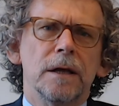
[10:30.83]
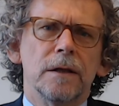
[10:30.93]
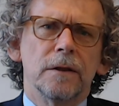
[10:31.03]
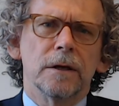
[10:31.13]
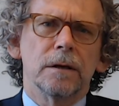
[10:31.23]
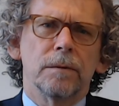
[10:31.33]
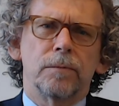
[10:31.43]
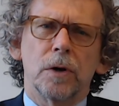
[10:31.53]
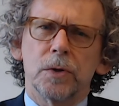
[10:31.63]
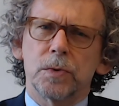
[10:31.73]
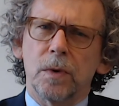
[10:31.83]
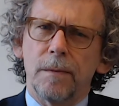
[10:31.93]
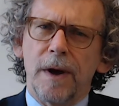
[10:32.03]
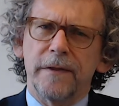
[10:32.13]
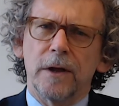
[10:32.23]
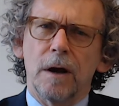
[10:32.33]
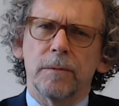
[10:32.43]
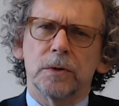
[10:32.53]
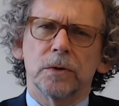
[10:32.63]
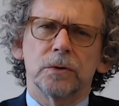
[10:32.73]
the approach whereby the
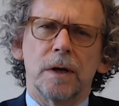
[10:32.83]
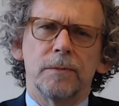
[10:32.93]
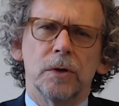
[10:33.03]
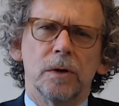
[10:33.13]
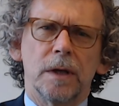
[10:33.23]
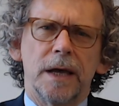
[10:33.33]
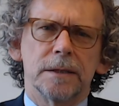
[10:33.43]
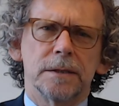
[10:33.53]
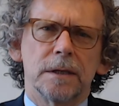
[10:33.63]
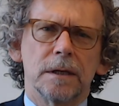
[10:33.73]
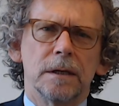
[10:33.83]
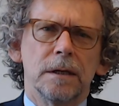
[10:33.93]
arbitral tribunal has the